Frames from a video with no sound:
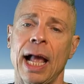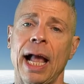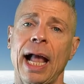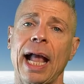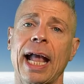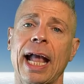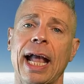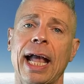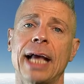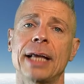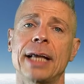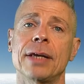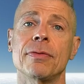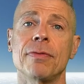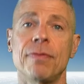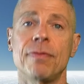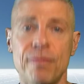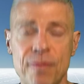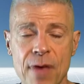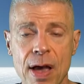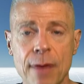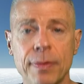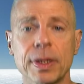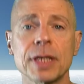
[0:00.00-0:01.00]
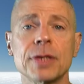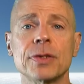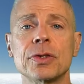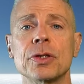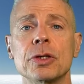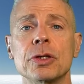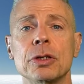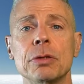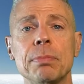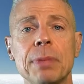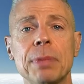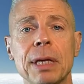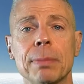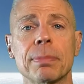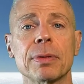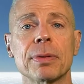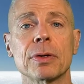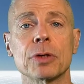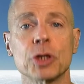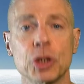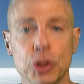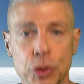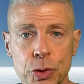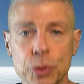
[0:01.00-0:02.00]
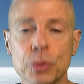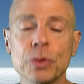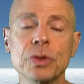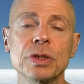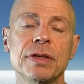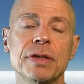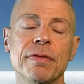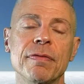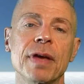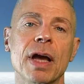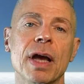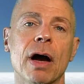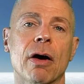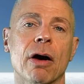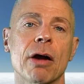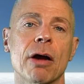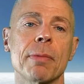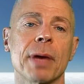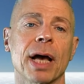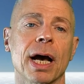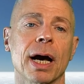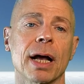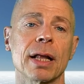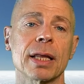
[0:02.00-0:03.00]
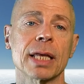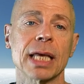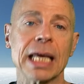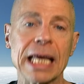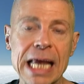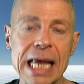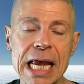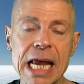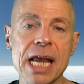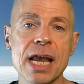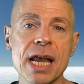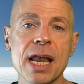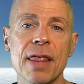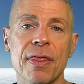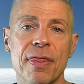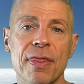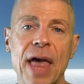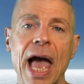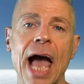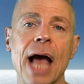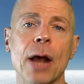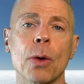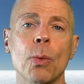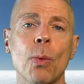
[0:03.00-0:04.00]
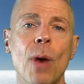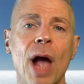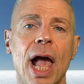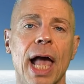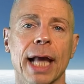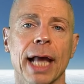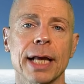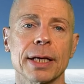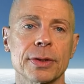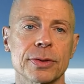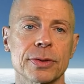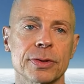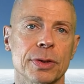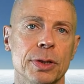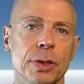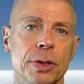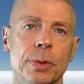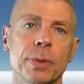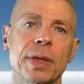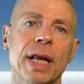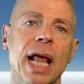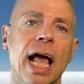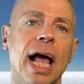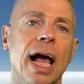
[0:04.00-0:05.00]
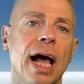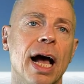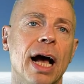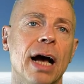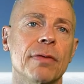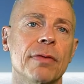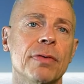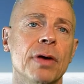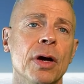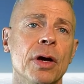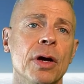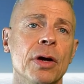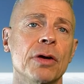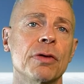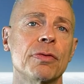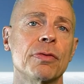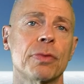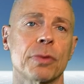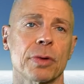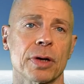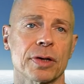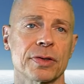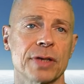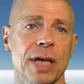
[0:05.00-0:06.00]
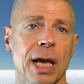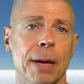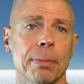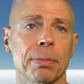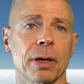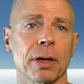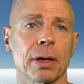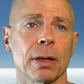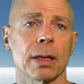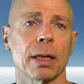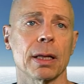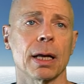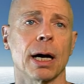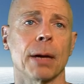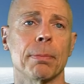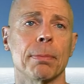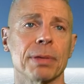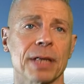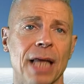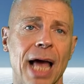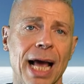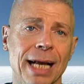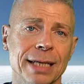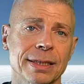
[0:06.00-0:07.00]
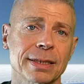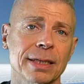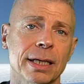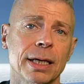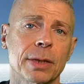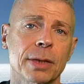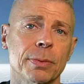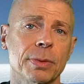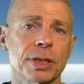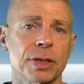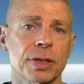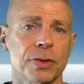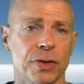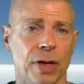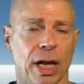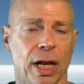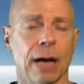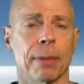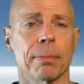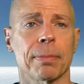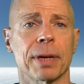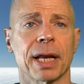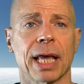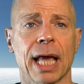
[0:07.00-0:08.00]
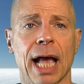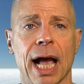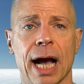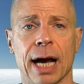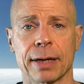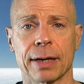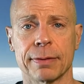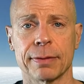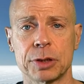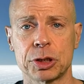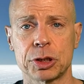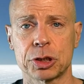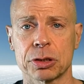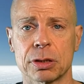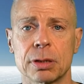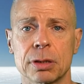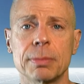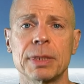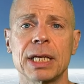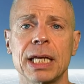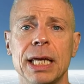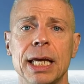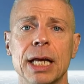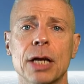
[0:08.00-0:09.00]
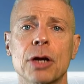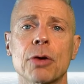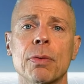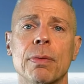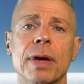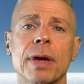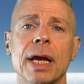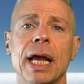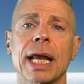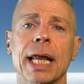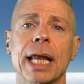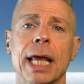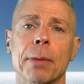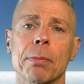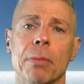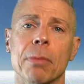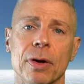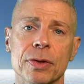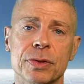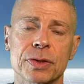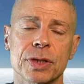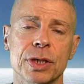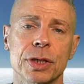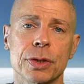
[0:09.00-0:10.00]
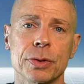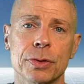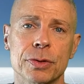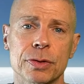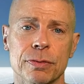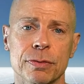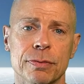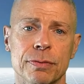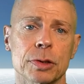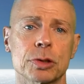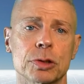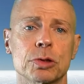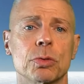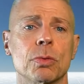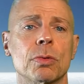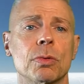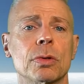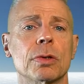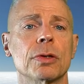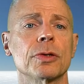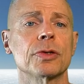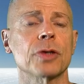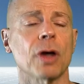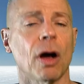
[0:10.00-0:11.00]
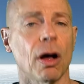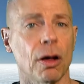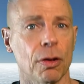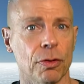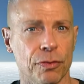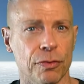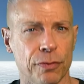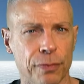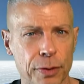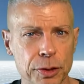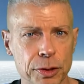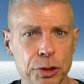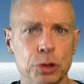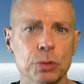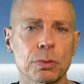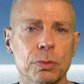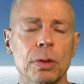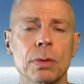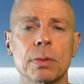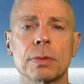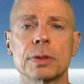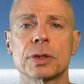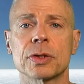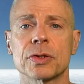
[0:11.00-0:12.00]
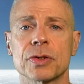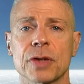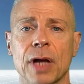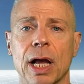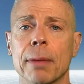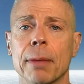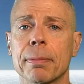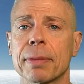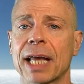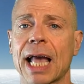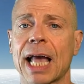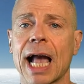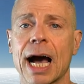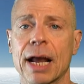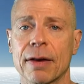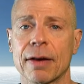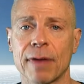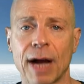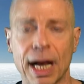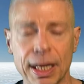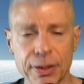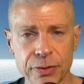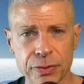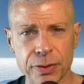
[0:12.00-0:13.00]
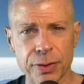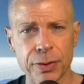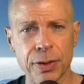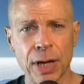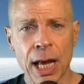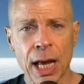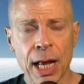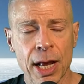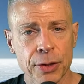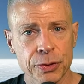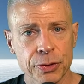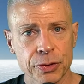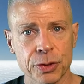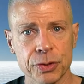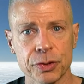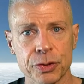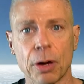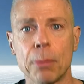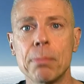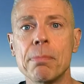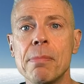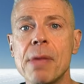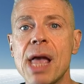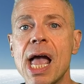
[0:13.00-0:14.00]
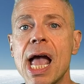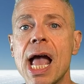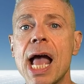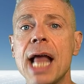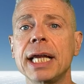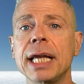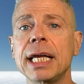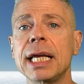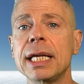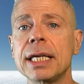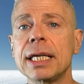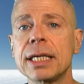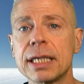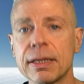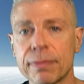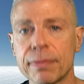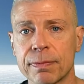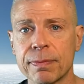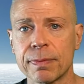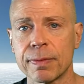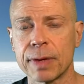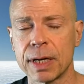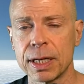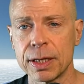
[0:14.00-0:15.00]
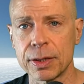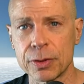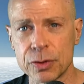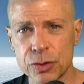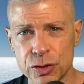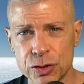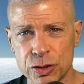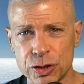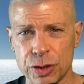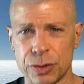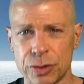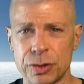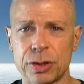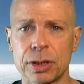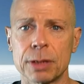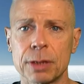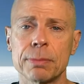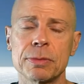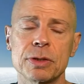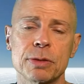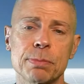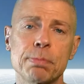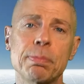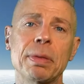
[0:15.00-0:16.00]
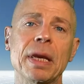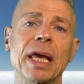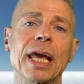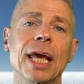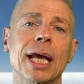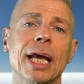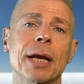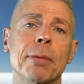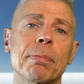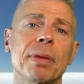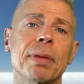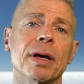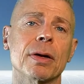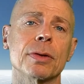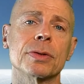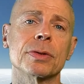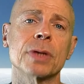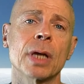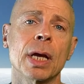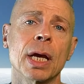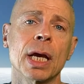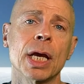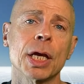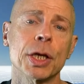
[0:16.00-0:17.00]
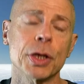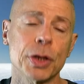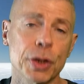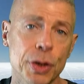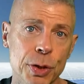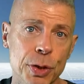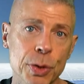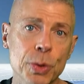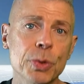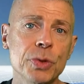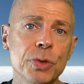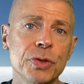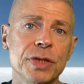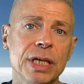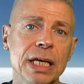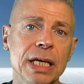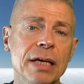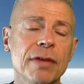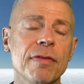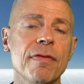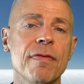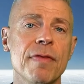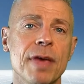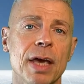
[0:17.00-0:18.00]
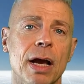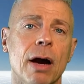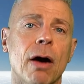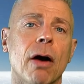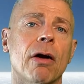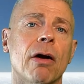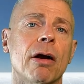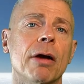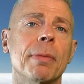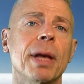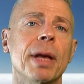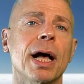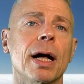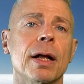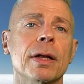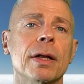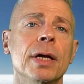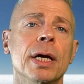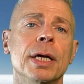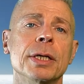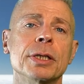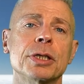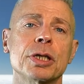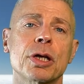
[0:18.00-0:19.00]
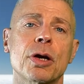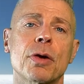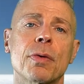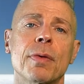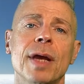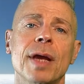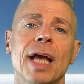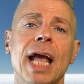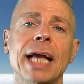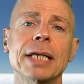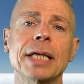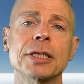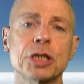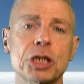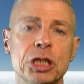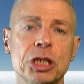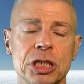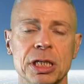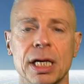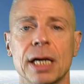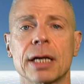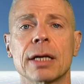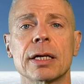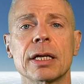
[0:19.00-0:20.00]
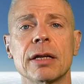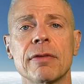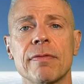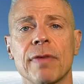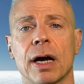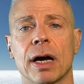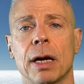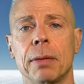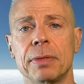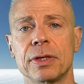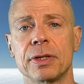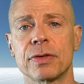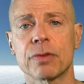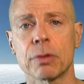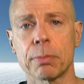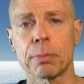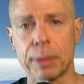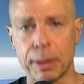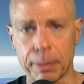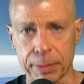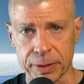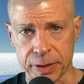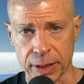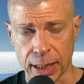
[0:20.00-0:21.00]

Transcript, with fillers: And very soon people used V R M L in that way. So you would have, for example, uh, Black Sun, which is a company out of Germany, creating multi-user virtual worlds, All Virtual, which is a company out of Iceland. So you saw many different systems being built using V R M L to create shared environments for people to